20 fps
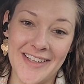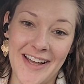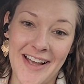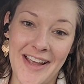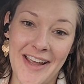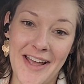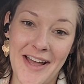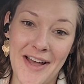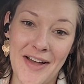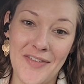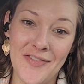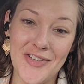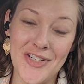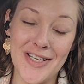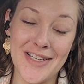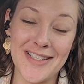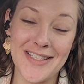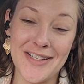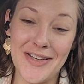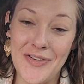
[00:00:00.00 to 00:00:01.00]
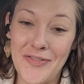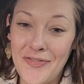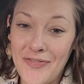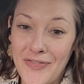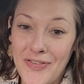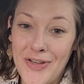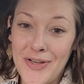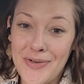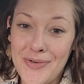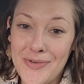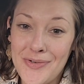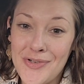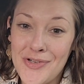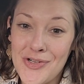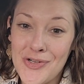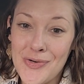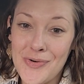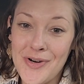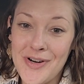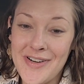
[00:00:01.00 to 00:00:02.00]
I have just a few
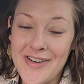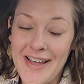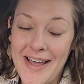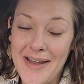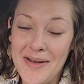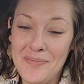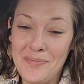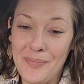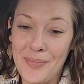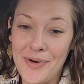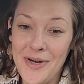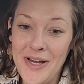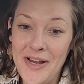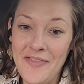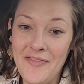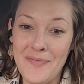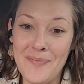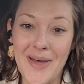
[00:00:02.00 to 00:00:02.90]
short and brief